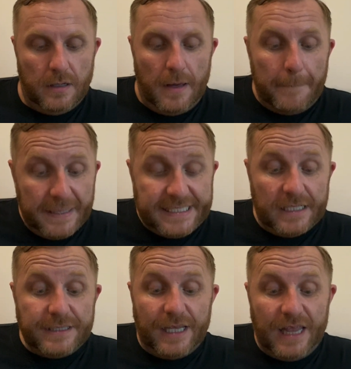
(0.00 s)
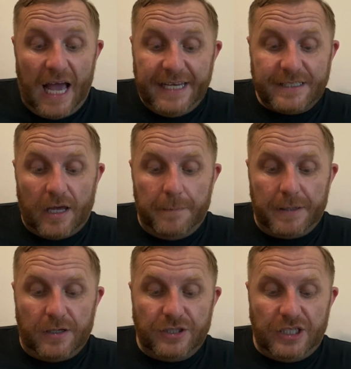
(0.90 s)
Matilda liked her
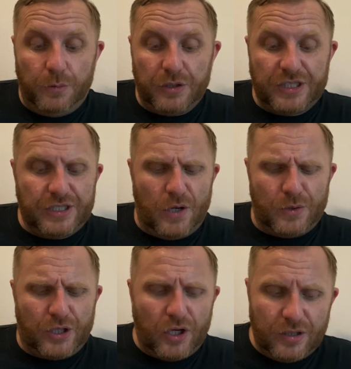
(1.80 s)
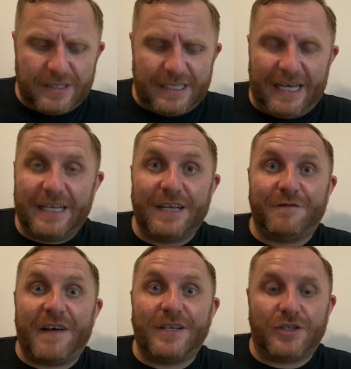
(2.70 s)
because she was so gutsy and
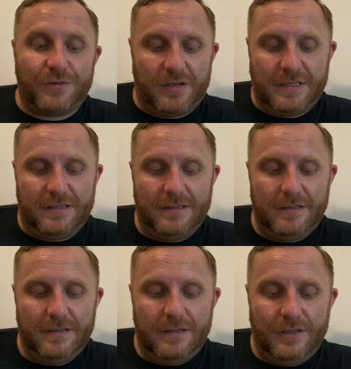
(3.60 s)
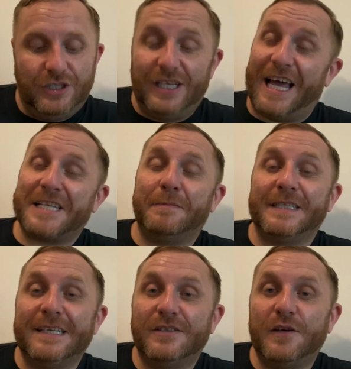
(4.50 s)
adventurous. She liked
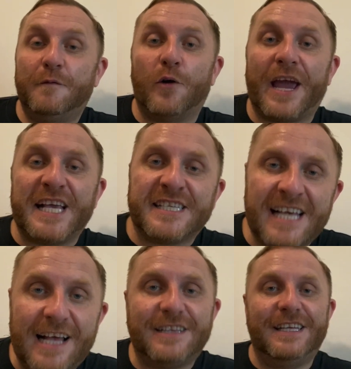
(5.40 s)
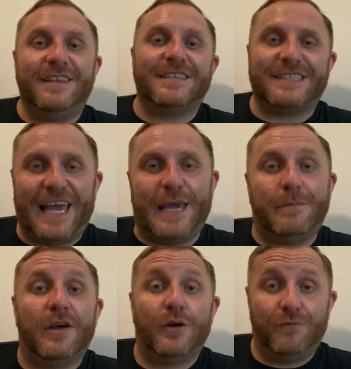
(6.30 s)
Matilda for exactly the same
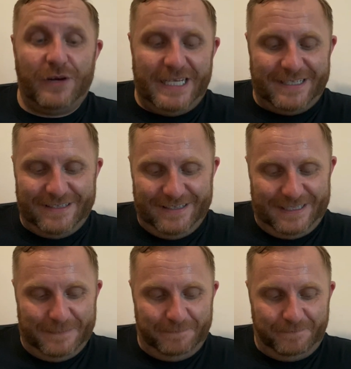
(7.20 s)
reasons.